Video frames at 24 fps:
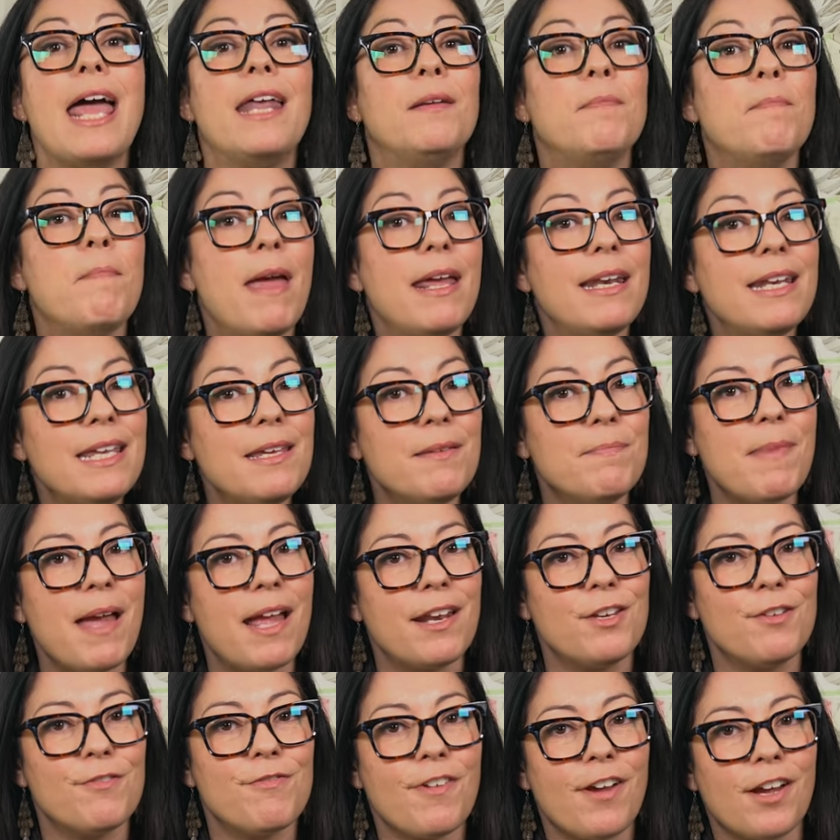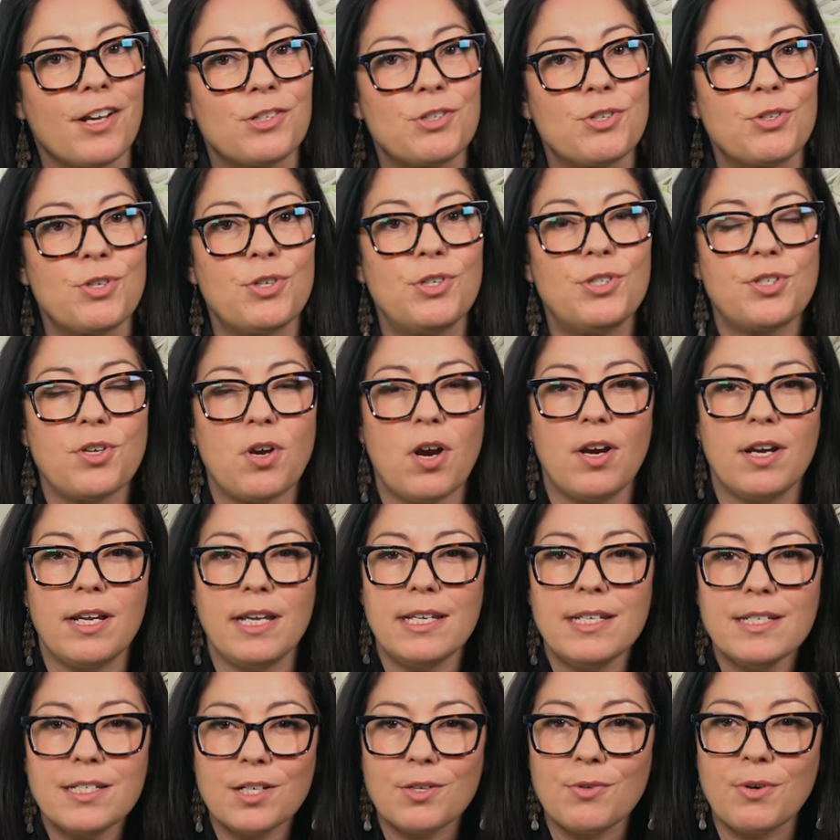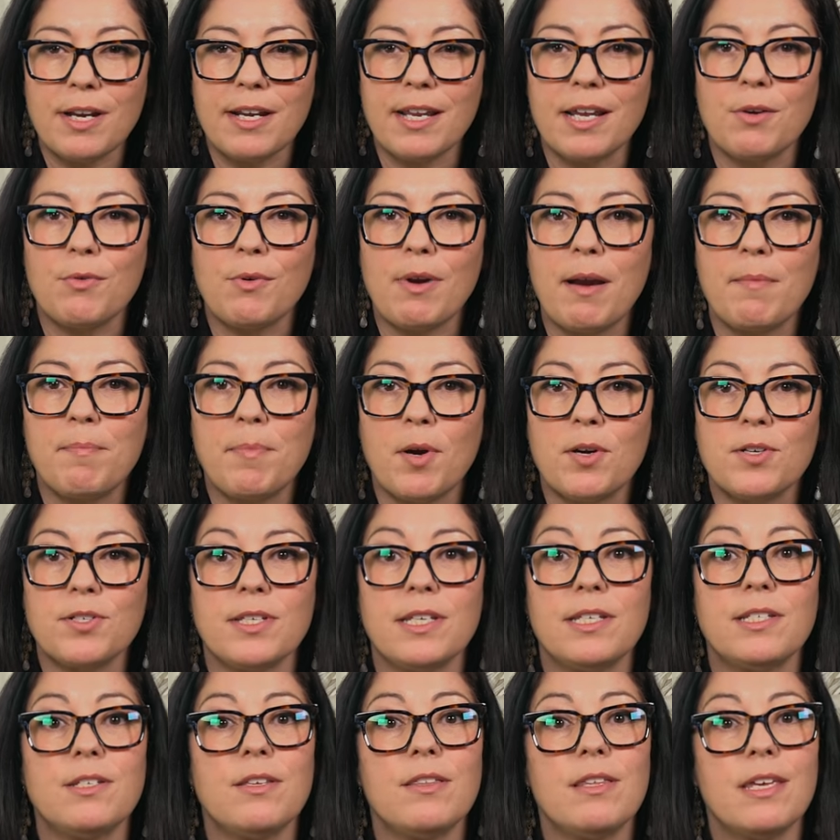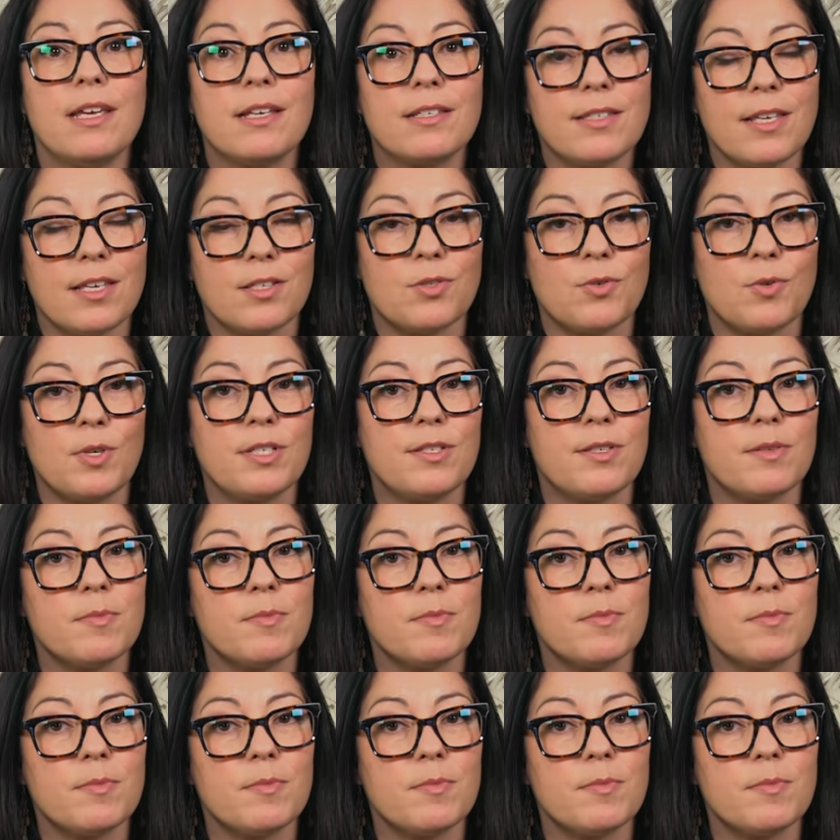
And many manufacturers are integrating grab bars into the accessories